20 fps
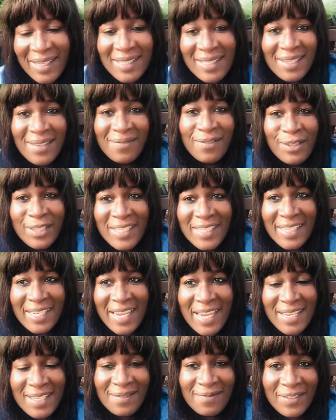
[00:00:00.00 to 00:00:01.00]
that's it for
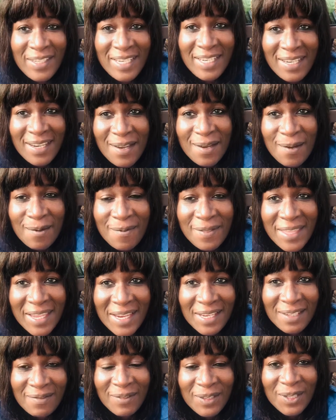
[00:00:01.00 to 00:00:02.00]
today's video.
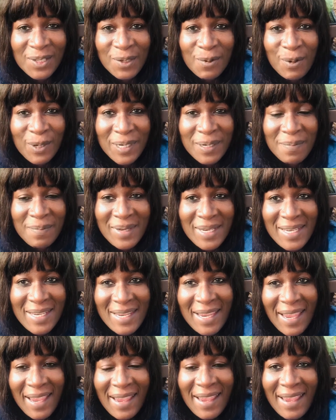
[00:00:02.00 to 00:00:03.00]
Thanks for joining
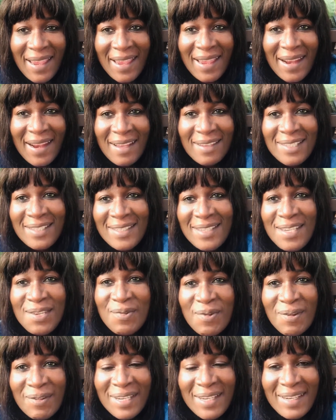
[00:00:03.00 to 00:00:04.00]
me, and I'll see
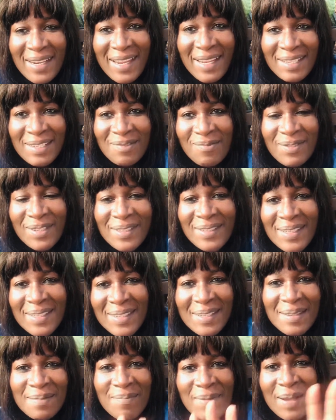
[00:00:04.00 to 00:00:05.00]
you on the next one.
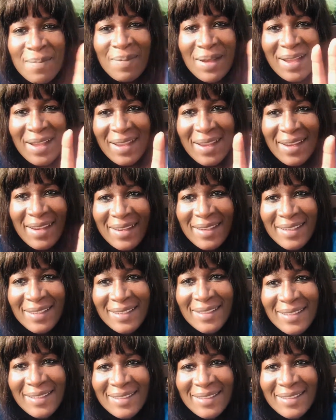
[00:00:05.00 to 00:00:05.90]
Bye-bye.